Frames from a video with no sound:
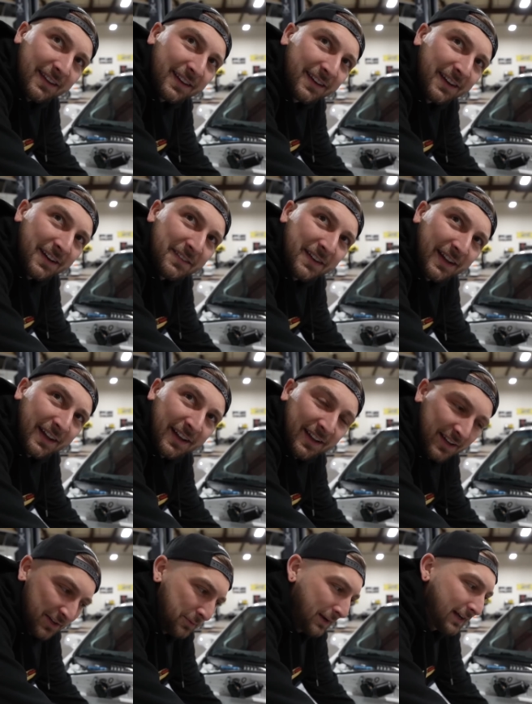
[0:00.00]
You know what I mean? Like
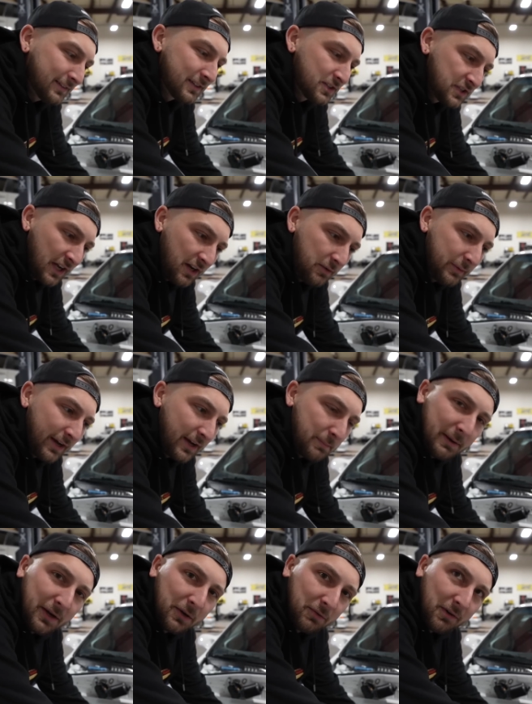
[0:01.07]
we got the shell and we got a
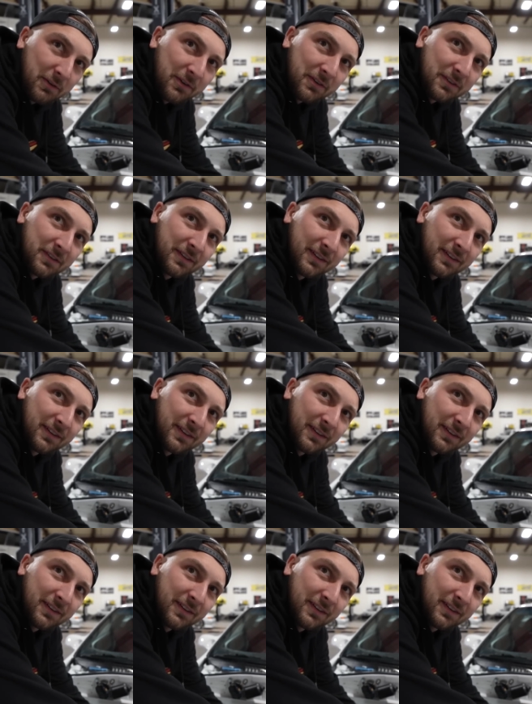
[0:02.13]
pair of rotors.